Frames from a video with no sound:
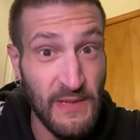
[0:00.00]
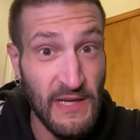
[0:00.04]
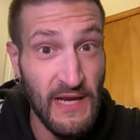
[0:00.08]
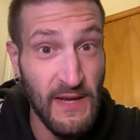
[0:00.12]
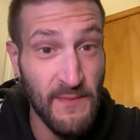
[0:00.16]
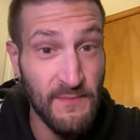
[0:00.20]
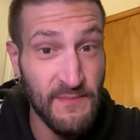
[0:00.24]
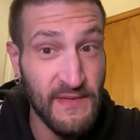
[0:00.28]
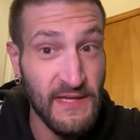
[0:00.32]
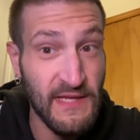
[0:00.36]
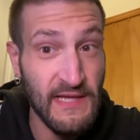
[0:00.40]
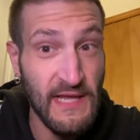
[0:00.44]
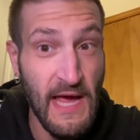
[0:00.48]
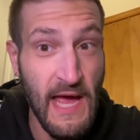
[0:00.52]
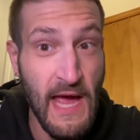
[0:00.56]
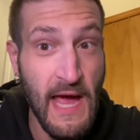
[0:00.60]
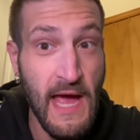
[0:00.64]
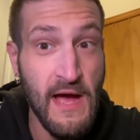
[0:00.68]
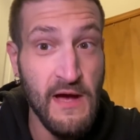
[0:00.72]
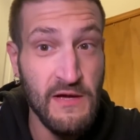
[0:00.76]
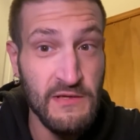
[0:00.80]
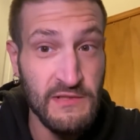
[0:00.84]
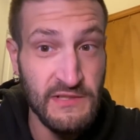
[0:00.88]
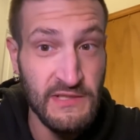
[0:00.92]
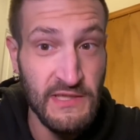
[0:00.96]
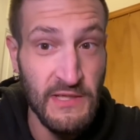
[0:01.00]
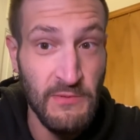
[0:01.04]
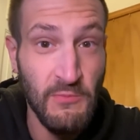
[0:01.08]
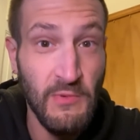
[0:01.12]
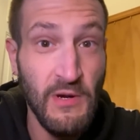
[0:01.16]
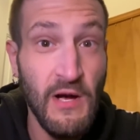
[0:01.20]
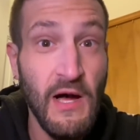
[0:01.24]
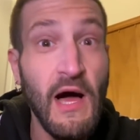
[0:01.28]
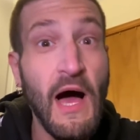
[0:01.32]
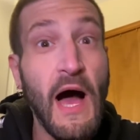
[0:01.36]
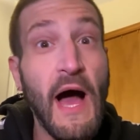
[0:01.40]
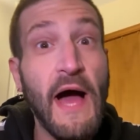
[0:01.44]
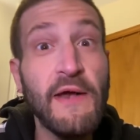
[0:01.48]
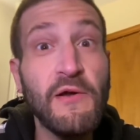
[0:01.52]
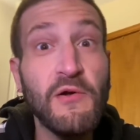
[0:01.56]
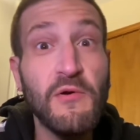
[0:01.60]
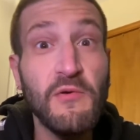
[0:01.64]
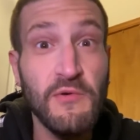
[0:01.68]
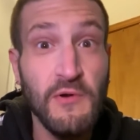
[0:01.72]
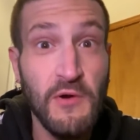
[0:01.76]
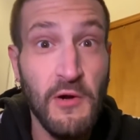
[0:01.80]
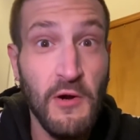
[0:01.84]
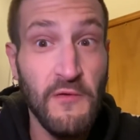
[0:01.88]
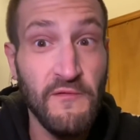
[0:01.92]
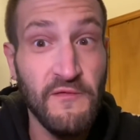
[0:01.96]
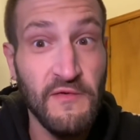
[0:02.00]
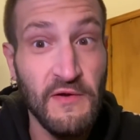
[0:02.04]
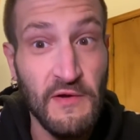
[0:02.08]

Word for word: up to the house. And, well, I don't know if you